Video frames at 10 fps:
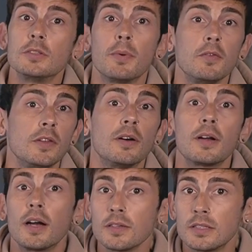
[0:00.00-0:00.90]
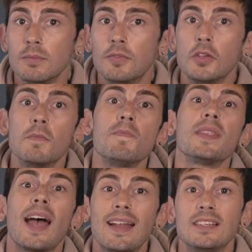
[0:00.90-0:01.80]
both in our custom view
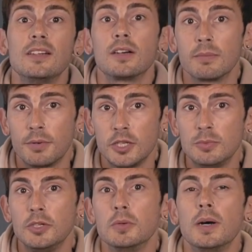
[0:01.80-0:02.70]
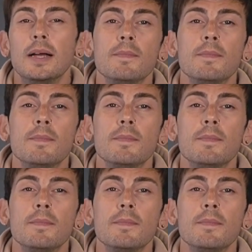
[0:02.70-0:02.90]
and in our composable UI.